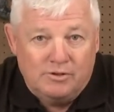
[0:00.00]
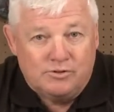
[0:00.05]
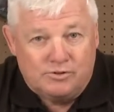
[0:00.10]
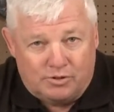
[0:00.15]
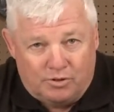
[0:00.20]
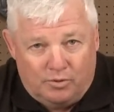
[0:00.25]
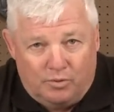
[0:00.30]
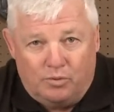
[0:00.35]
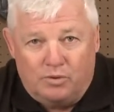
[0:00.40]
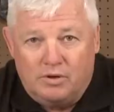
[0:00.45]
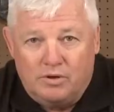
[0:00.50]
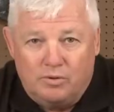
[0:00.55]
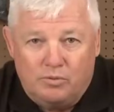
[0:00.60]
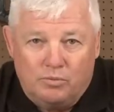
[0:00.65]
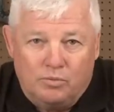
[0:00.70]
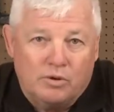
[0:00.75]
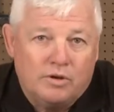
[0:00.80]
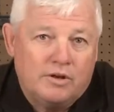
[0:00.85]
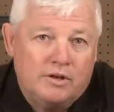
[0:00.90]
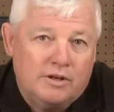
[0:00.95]
So
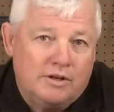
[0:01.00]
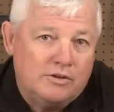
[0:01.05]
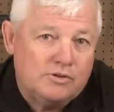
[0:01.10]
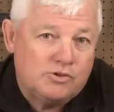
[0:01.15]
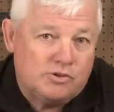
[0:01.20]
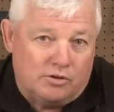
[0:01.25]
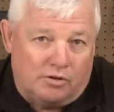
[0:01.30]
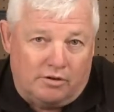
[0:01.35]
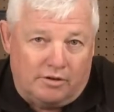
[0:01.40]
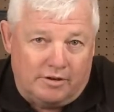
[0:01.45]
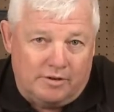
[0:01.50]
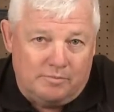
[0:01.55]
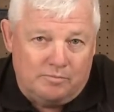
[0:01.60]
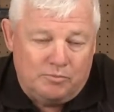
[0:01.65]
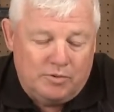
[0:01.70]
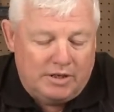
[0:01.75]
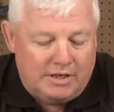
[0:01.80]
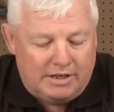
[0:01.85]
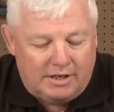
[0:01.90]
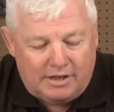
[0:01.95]
we're going to get started,
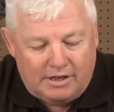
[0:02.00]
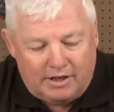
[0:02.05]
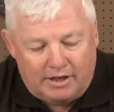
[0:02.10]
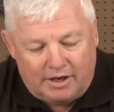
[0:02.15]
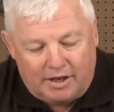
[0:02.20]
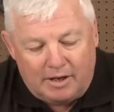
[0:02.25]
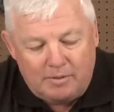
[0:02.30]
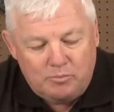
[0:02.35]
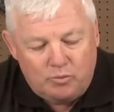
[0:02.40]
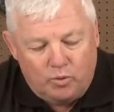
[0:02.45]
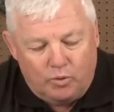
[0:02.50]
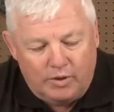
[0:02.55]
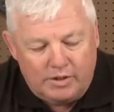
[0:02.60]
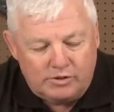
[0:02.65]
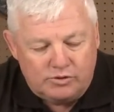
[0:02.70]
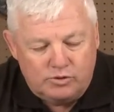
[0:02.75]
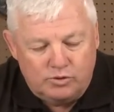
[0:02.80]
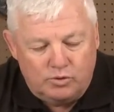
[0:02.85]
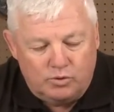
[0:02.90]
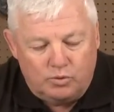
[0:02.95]
and I'm going
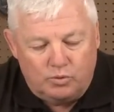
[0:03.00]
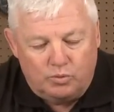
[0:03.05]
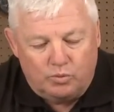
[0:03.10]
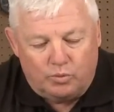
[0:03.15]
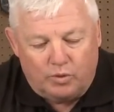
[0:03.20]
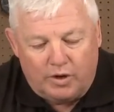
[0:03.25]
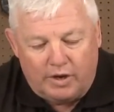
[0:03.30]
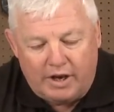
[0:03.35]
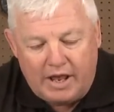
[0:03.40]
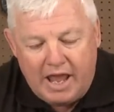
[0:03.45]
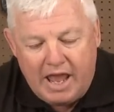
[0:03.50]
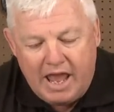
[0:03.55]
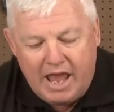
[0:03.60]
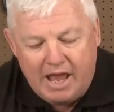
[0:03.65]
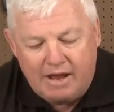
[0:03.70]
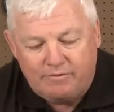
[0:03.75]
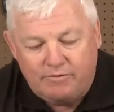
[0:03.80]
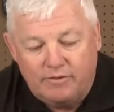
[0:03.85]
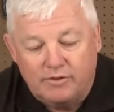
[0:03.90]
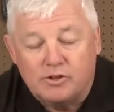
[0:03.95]
to run
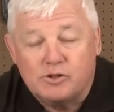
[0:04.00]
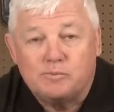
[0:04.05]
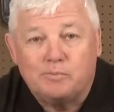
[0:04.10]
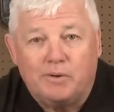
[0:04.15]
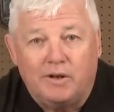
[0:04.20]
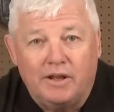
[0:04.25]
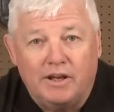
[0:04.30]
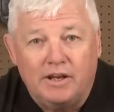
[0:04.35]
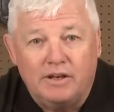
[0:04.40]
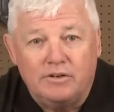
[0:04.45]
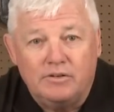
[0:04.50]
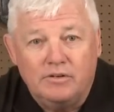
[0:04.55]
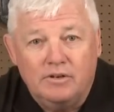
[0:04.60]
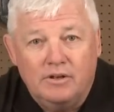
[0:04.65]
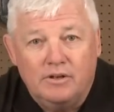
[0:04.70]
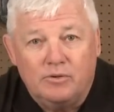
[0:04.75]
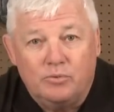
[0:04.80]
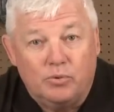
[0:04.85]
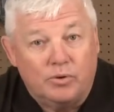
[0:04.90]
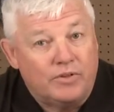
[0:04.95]
half of this plate
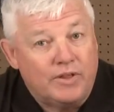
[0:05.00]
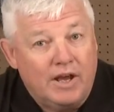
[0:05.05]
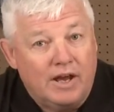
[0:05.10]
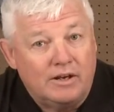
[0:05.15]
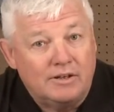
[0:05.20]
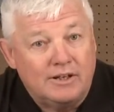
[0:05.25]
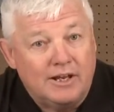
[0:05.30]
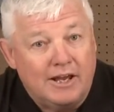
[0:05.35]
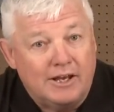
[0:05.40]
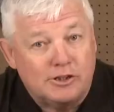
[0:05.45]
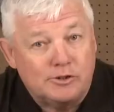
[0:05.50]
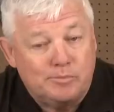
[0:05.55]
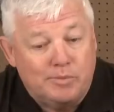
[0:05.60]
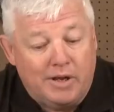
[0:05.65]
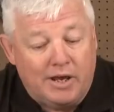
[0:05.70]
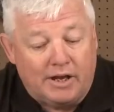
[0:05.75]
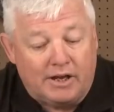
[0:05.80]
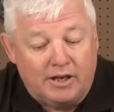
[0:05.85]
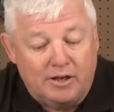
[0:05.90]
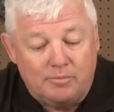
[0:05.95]
without gas
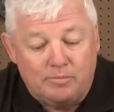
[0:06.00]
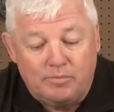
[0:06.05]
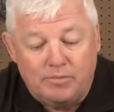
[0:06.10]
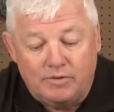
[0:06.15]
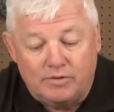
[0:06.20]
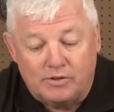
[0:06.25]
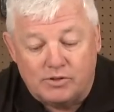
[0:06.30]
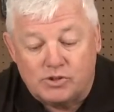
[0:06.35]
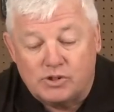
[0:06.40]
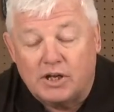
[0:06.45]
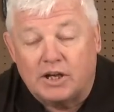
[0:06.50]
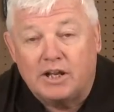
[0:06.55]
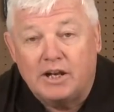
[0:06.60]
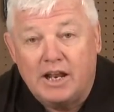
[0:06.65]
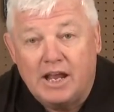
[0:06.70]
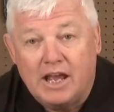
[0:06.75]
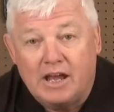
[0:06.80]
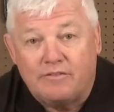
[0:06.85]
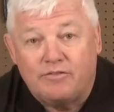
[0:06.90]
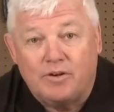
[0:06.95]
backup. The second
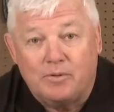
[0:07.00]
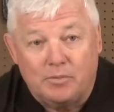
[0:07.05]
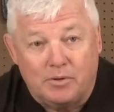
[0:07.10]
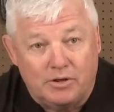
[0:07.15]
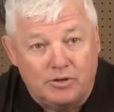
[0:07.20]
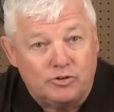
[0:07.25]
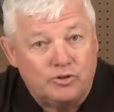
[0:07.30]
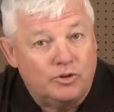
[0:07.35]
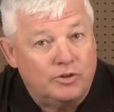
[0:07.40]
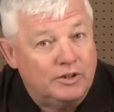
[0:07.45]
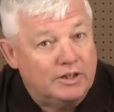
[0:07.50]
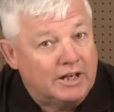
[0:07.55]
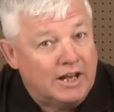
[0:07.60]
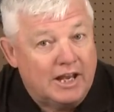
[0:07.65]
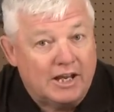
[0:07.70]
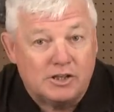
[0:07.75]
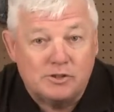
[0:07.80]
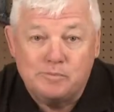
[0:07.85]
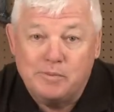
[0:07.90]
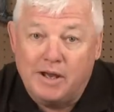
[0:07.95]
half, I'm going to turn the
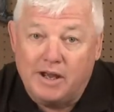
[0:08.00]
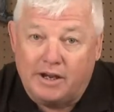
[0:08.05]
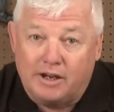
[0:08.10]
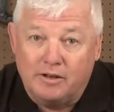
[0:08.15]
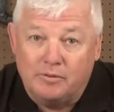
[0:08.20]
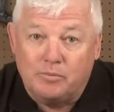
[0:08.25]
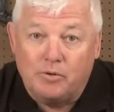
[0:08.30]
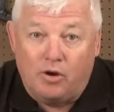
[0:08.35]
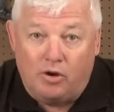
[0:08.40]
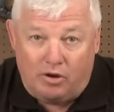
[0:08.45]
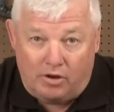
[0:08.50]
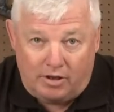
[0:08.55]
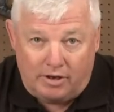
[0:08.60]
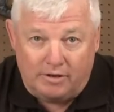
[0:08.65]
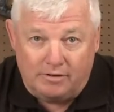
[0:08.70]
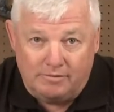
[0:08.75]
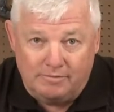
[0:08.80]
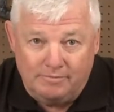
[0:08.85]
gas backup on.